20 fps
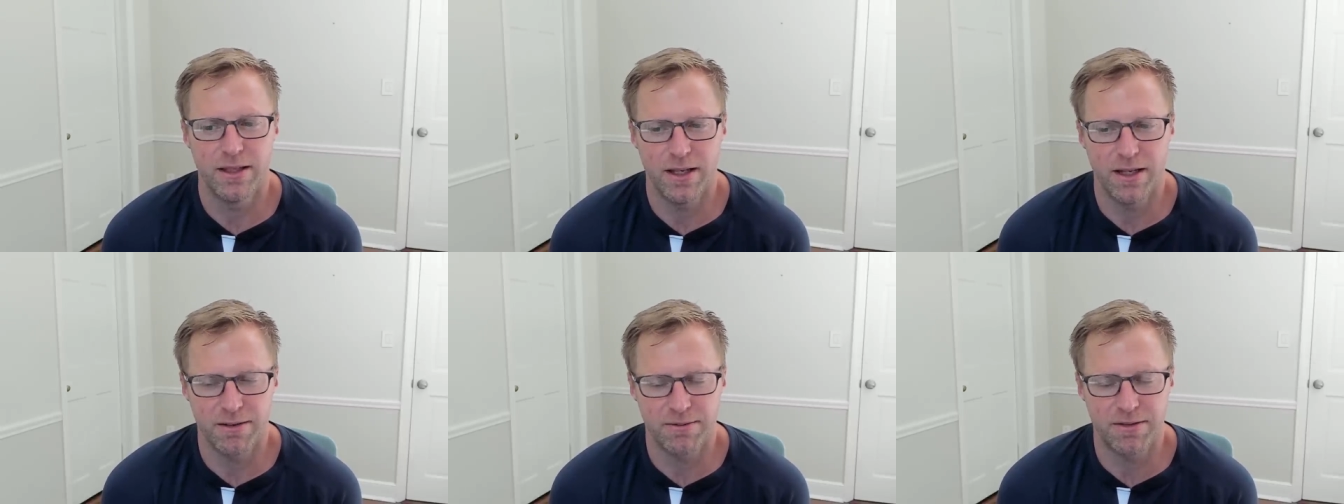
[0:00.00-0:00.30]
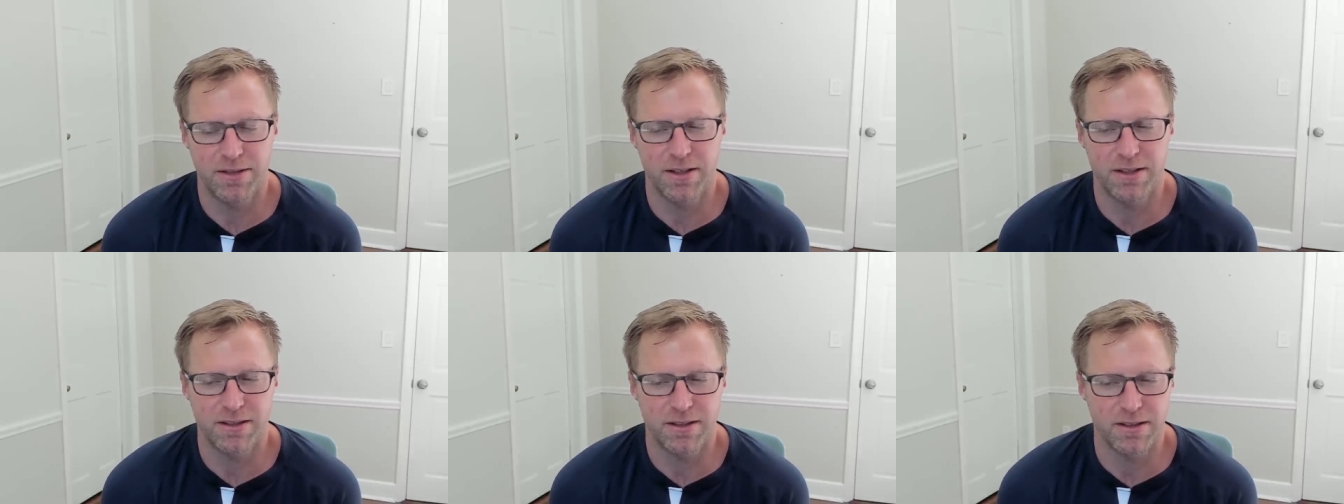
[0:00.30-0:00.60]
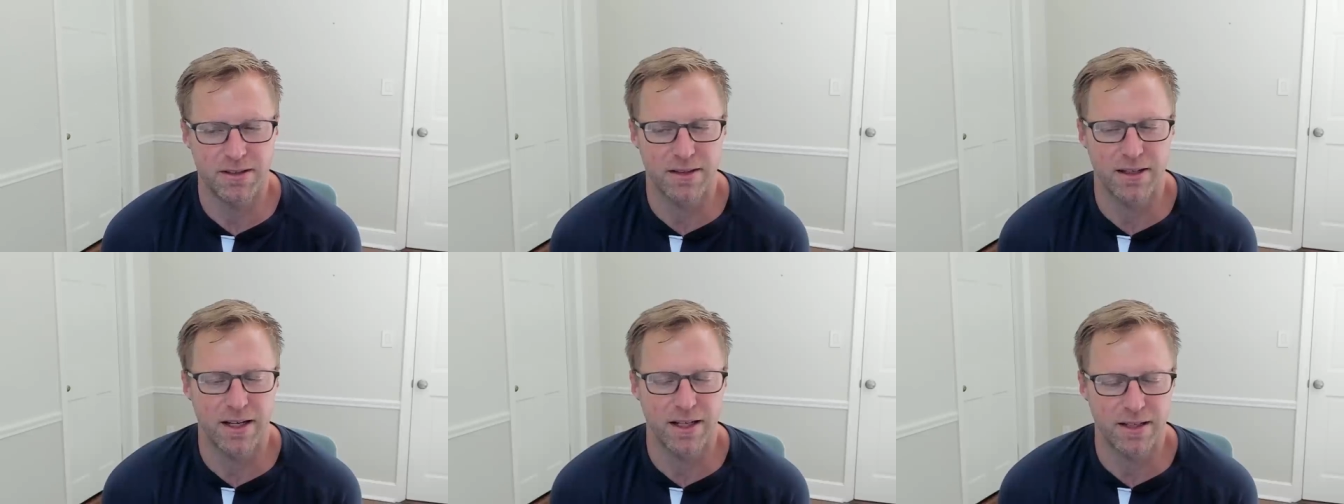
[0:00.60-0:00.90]
if this
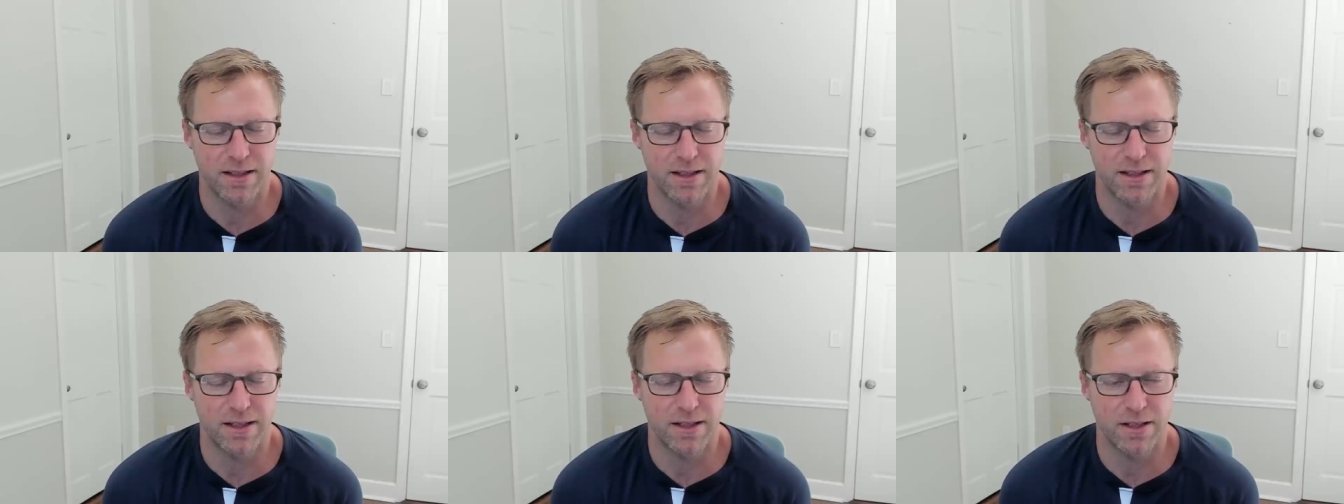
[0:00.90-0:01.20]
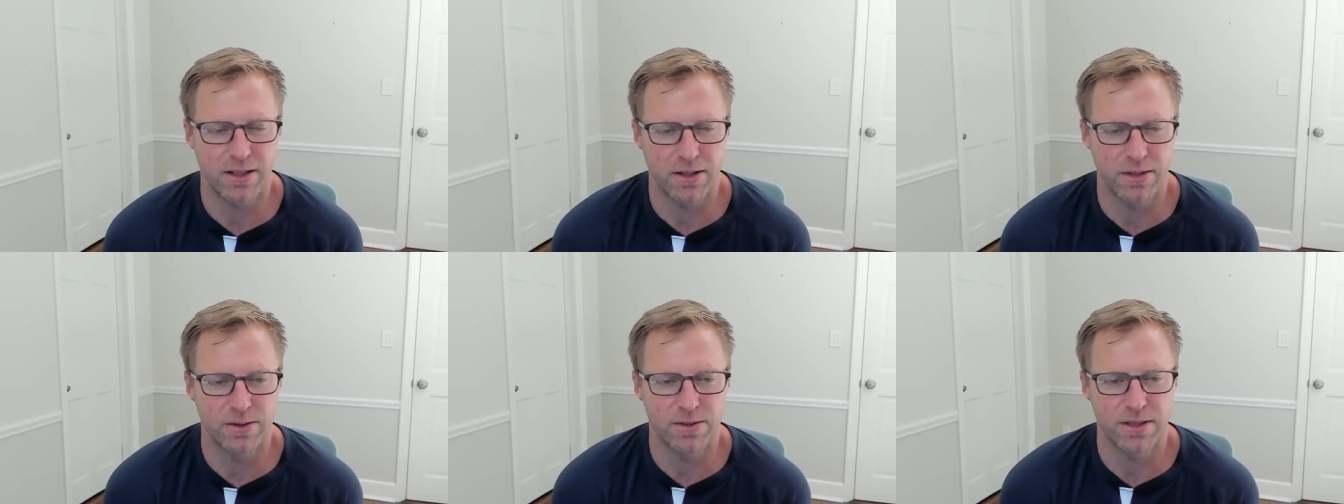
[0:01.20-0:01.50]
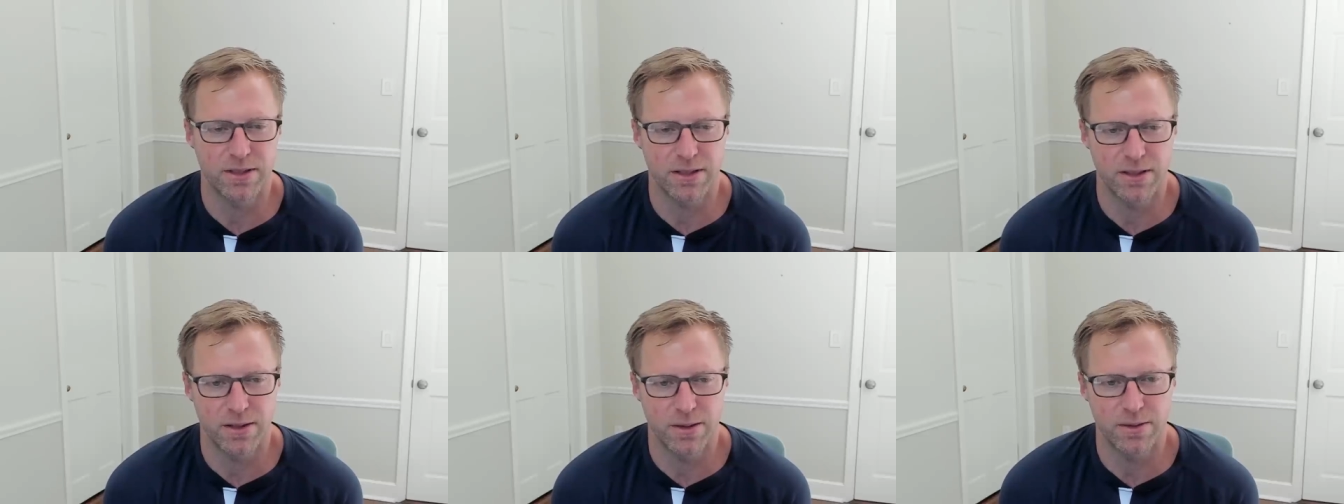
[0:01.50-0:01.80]
is likely going to
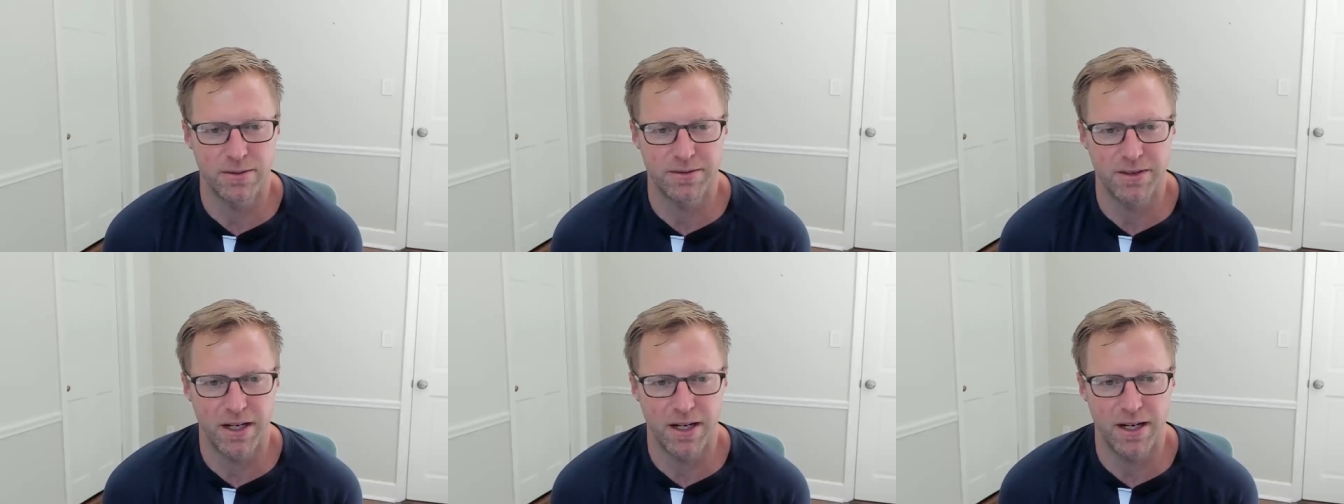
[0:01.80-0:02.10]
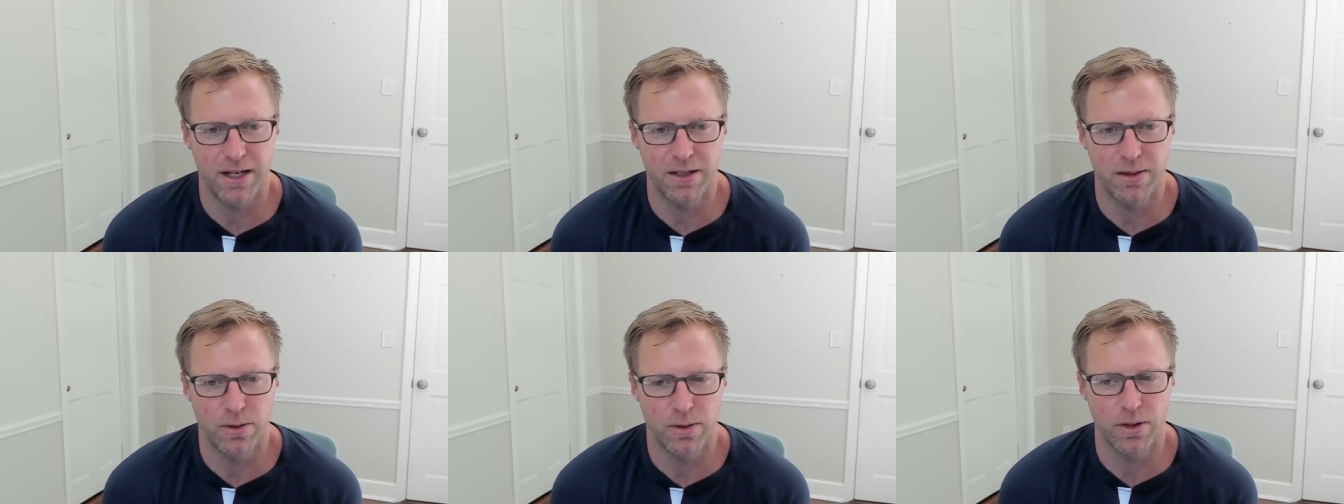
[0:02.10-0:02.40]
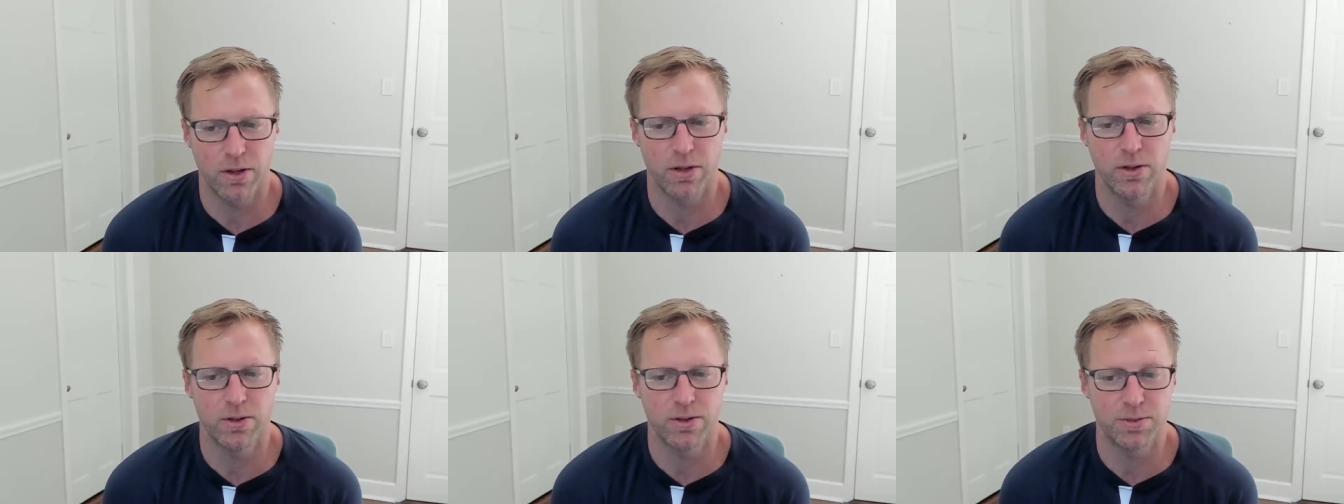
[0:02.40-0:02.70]
close at low of day
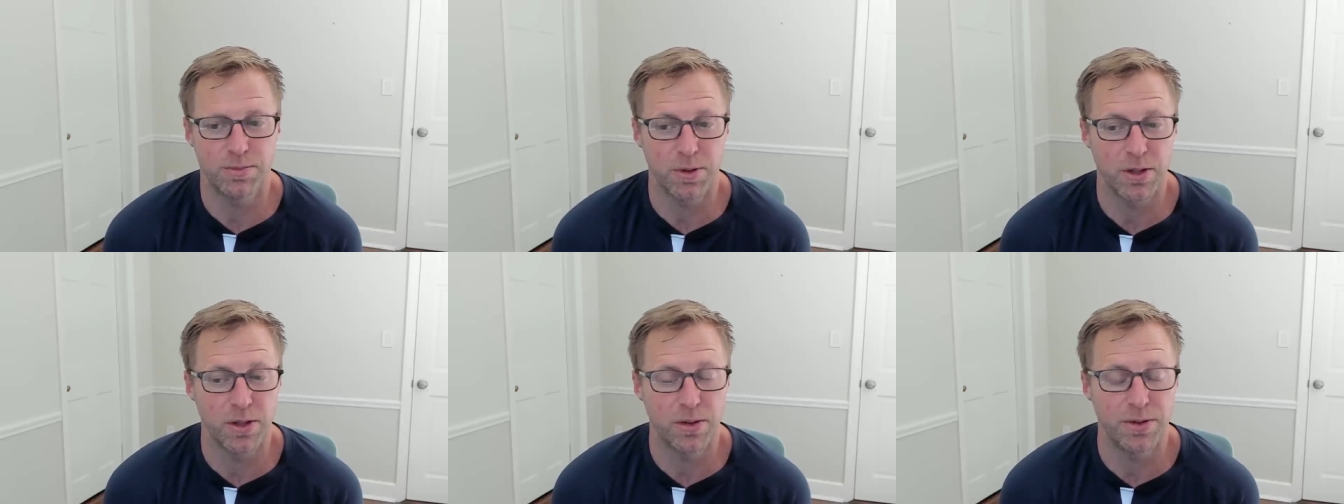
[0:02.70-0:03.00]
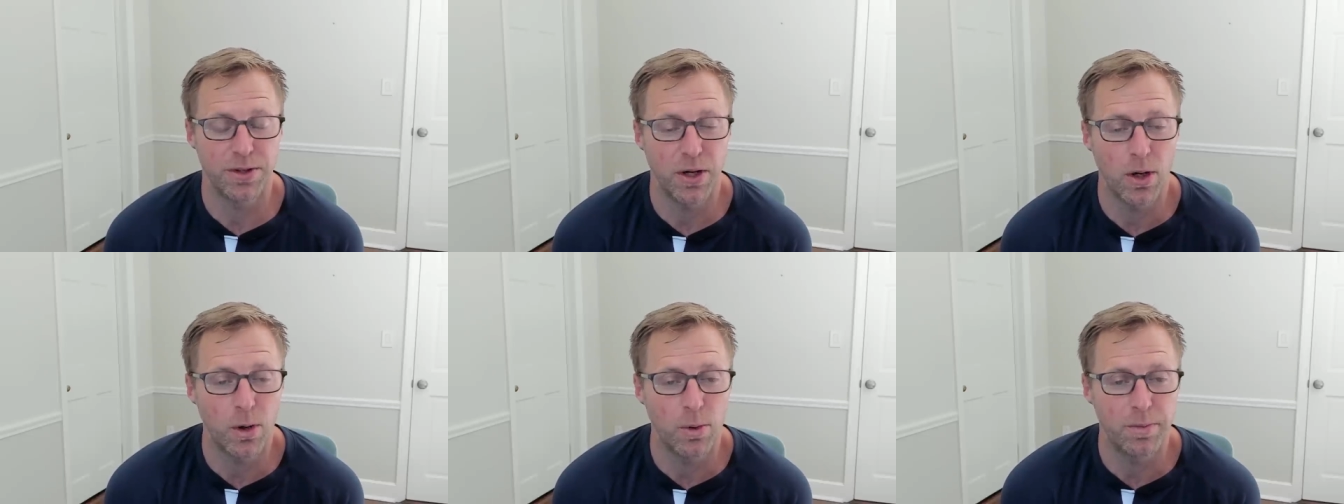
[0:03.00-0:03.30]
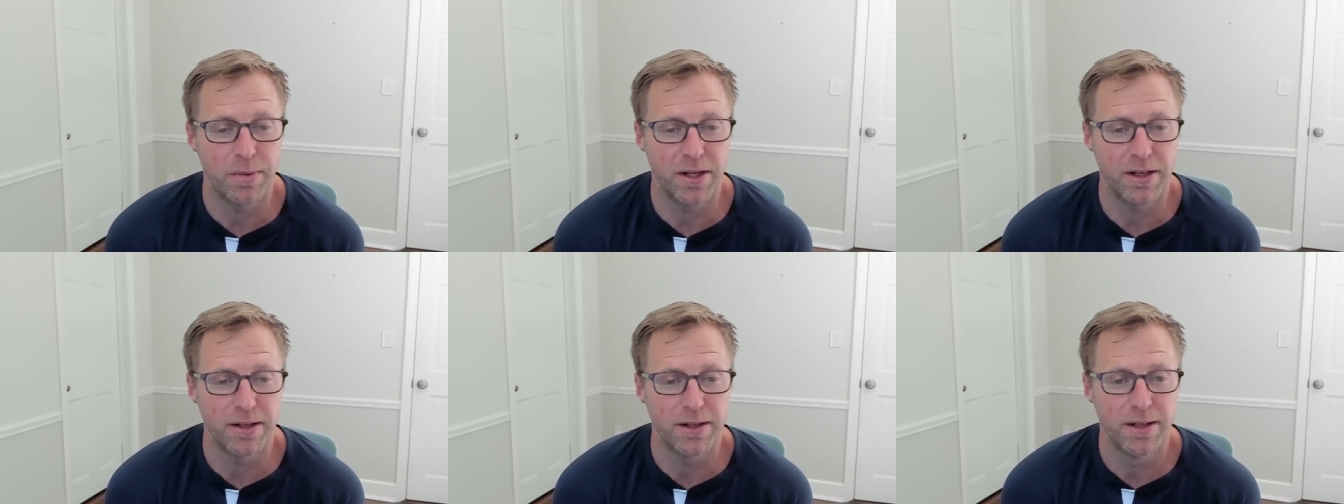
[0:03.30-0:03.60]
or close below the
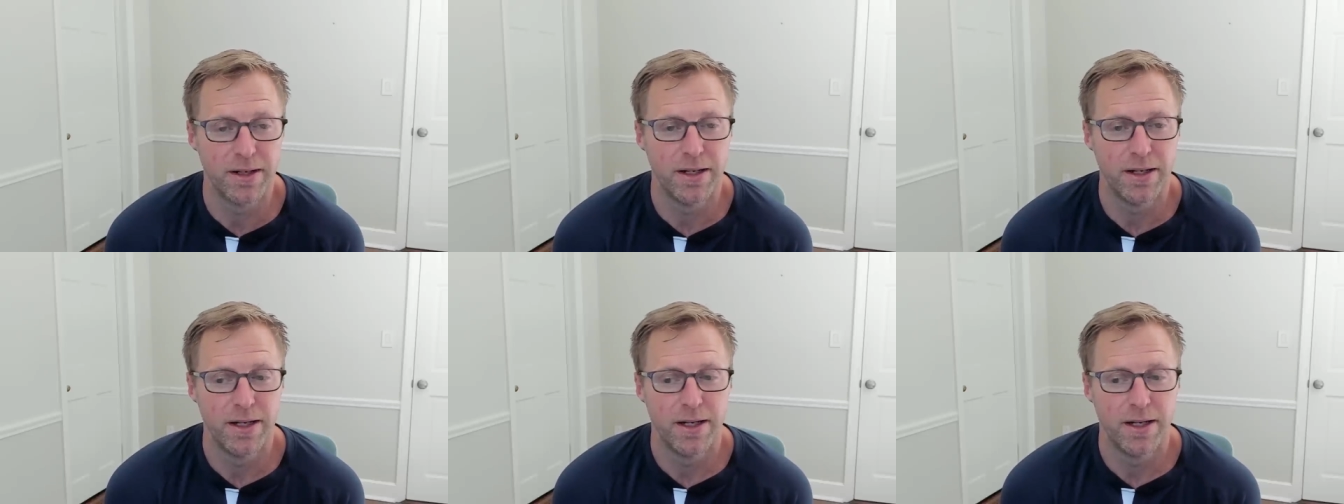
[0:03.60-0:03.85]
open.